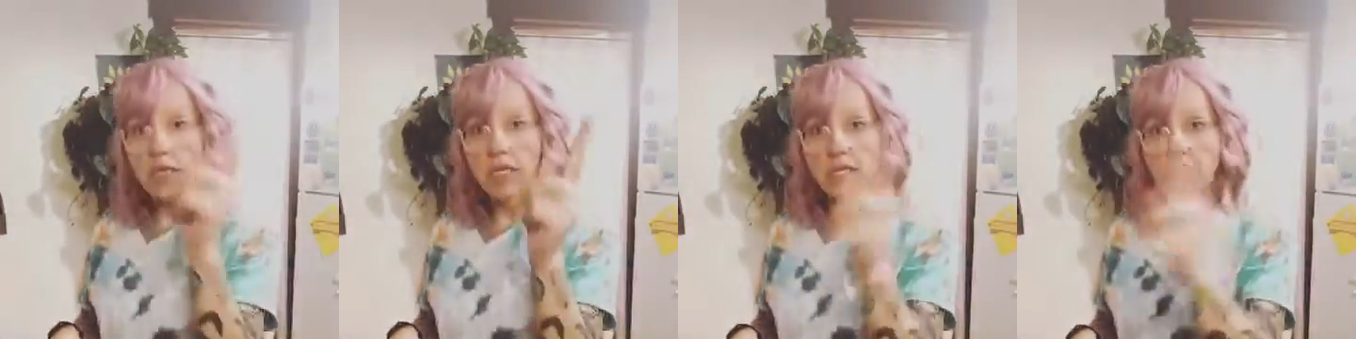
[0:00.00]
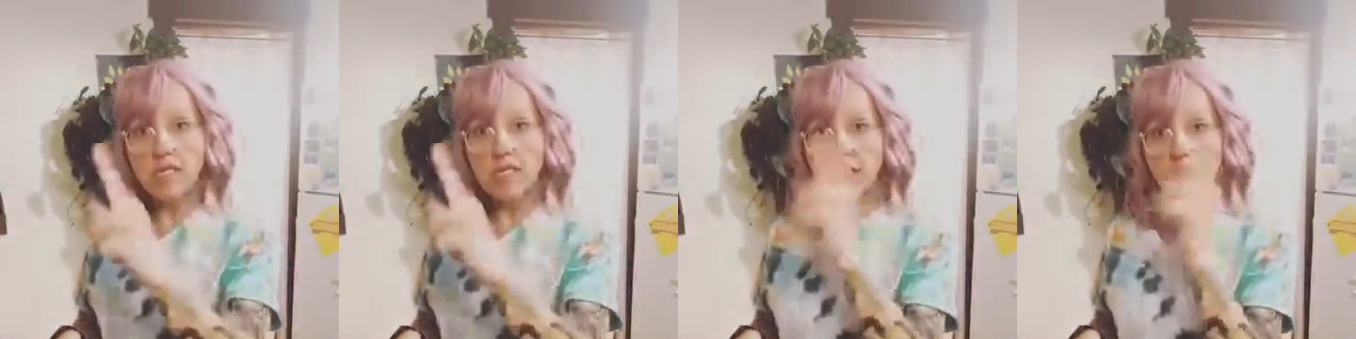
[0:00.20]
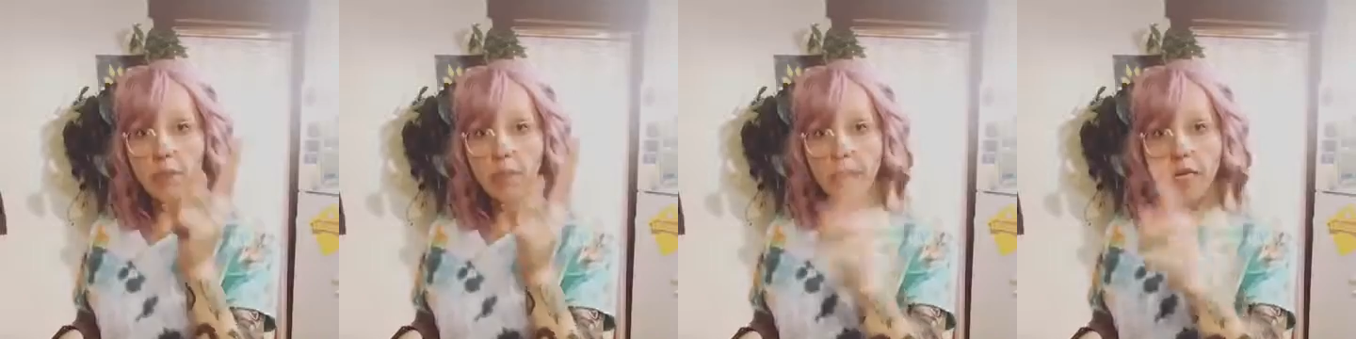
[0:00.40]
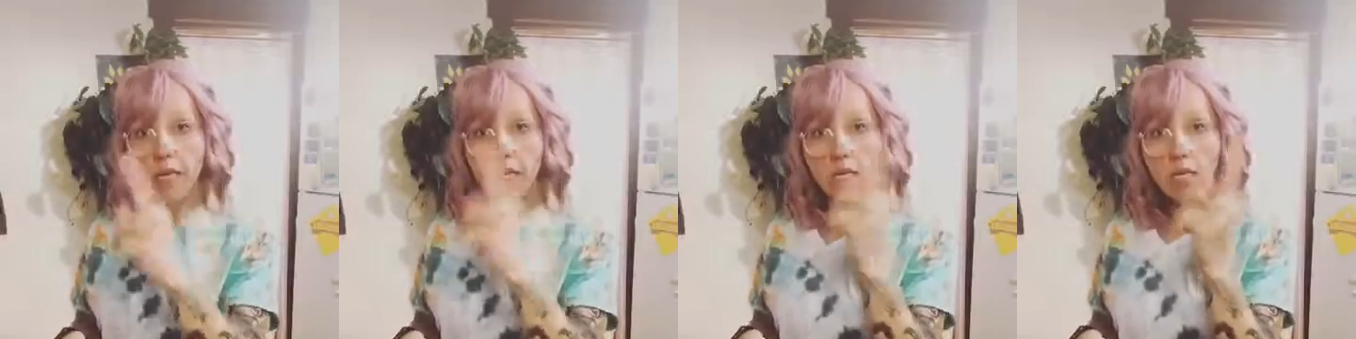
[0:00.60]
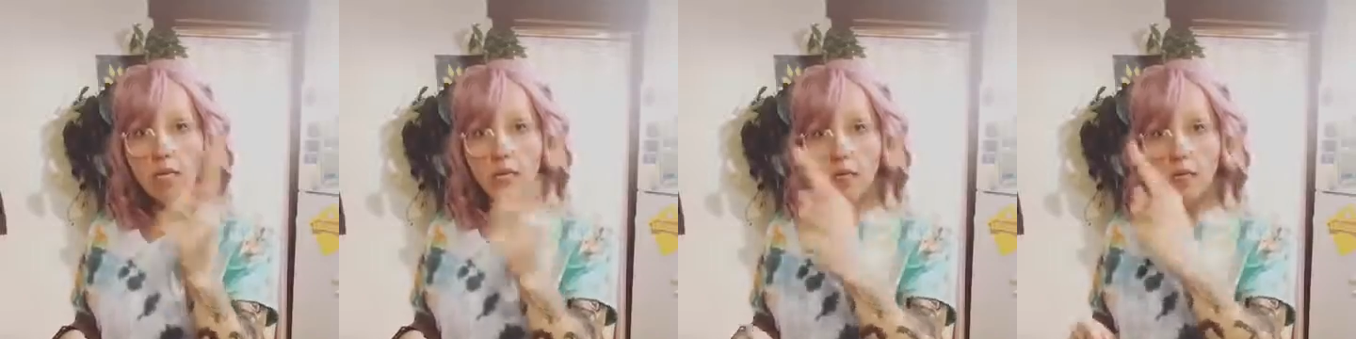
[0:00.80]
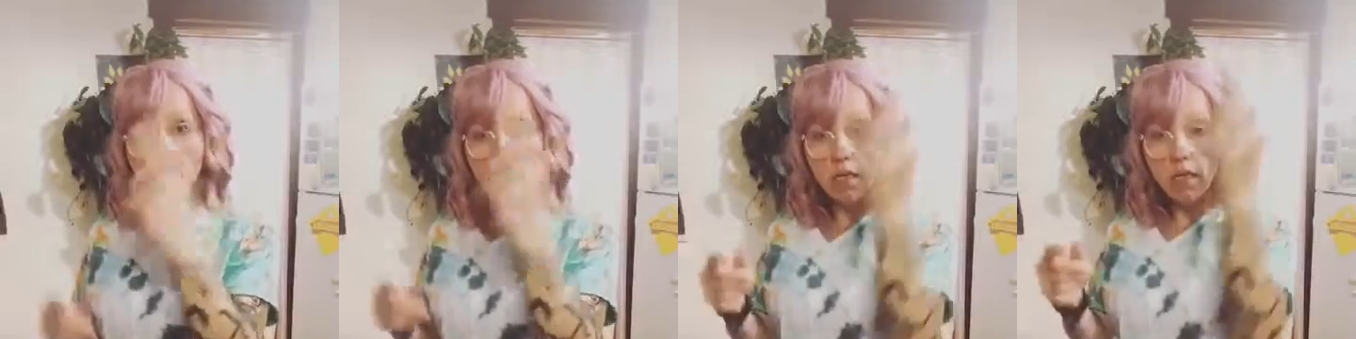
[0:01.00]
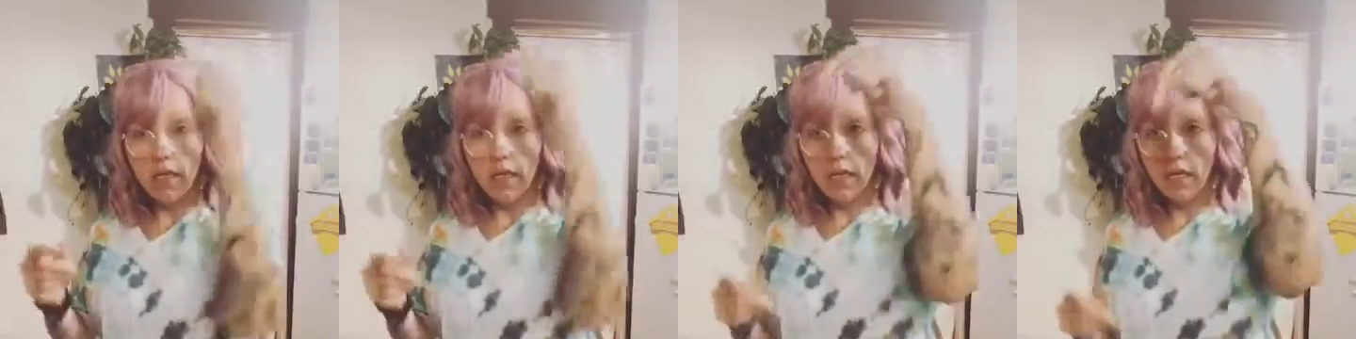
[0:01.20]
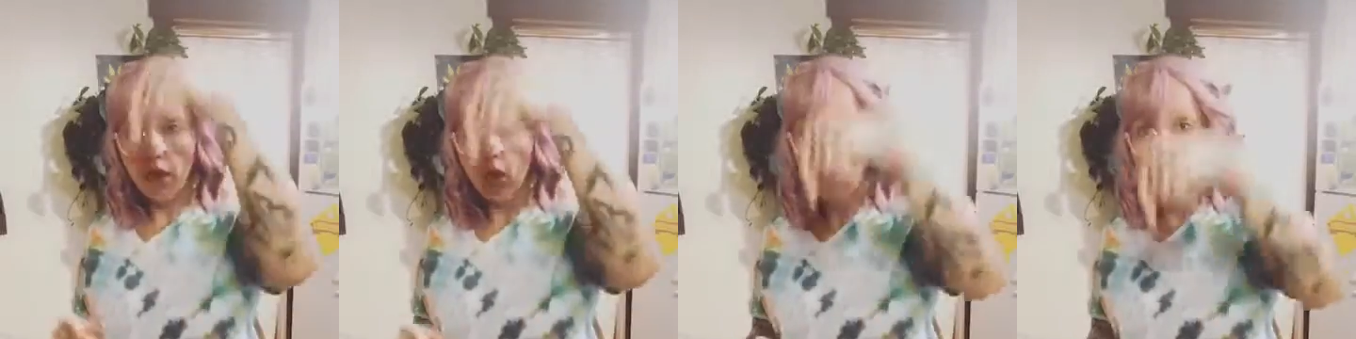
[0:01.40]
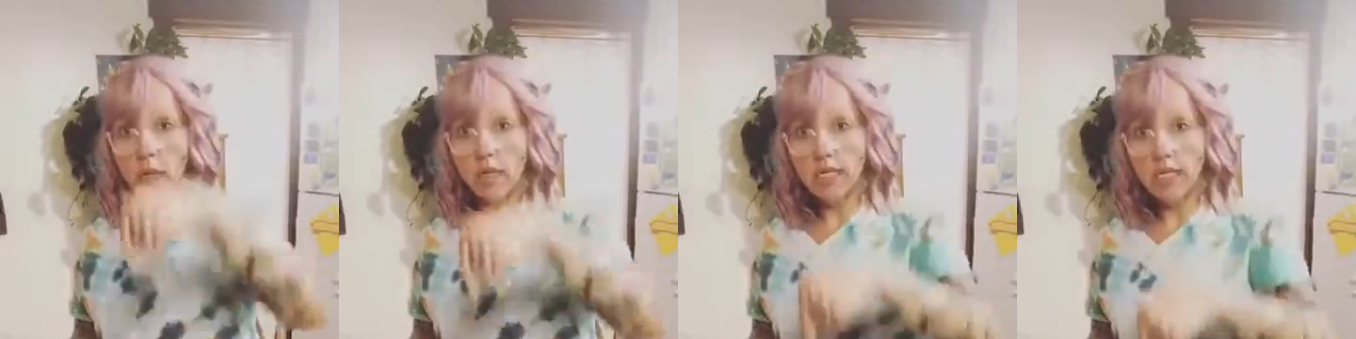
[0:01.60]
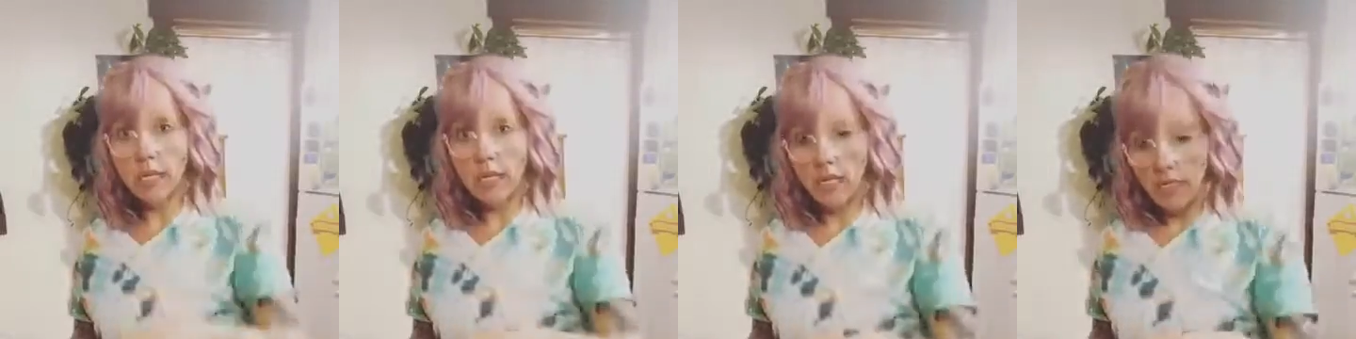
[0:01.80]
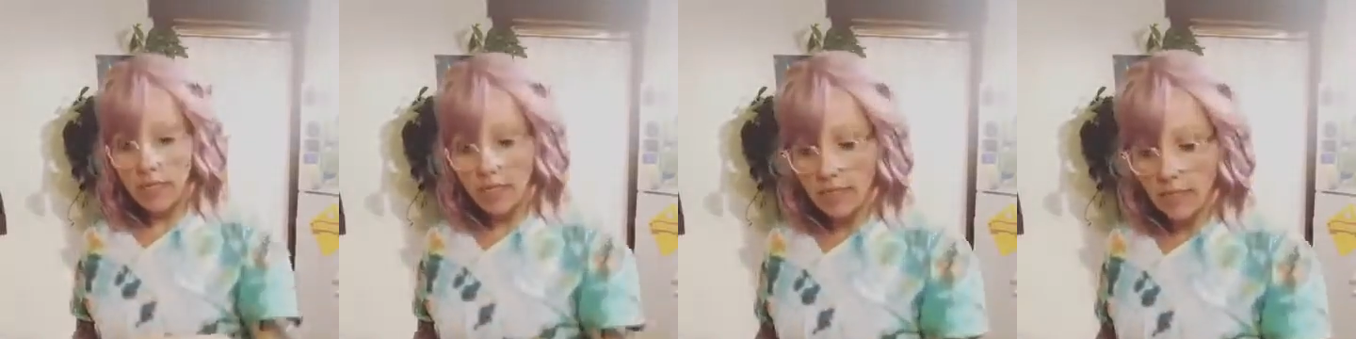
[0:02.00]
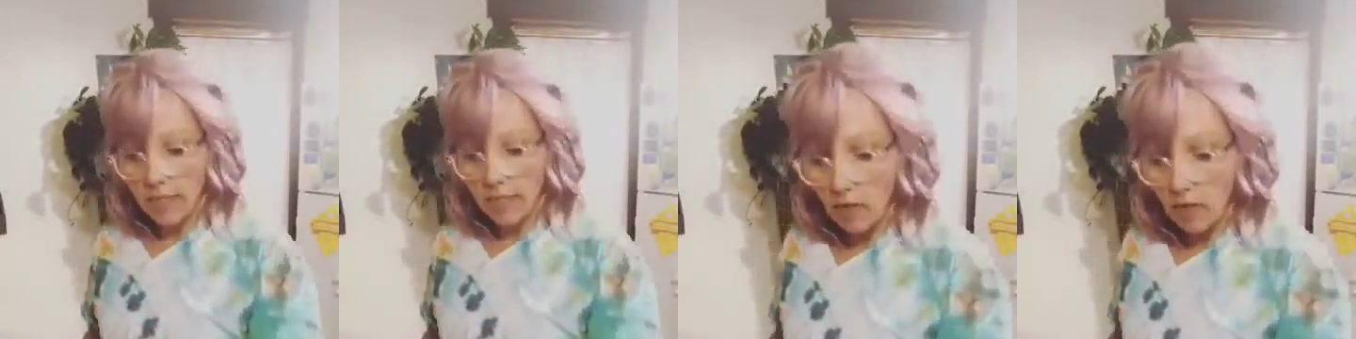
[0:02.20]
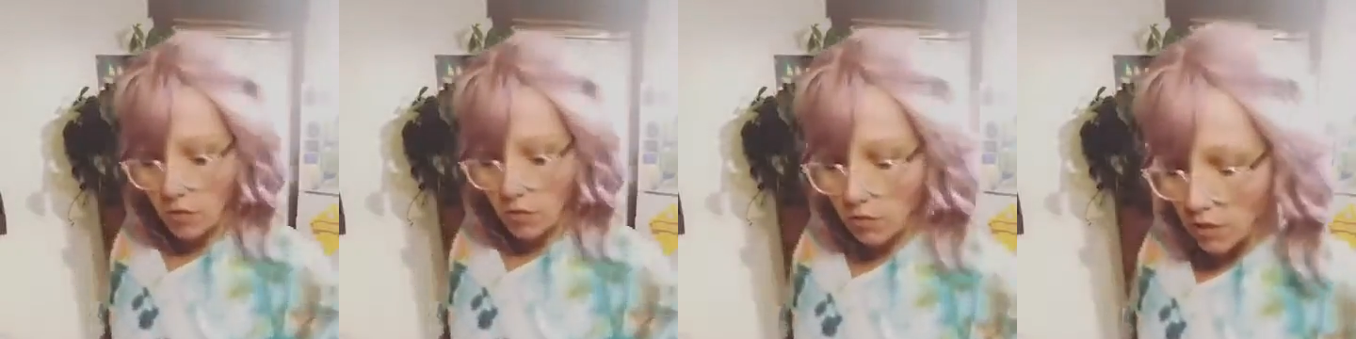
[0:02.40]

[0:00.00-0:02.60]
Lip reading: is spinning and going tunneling down.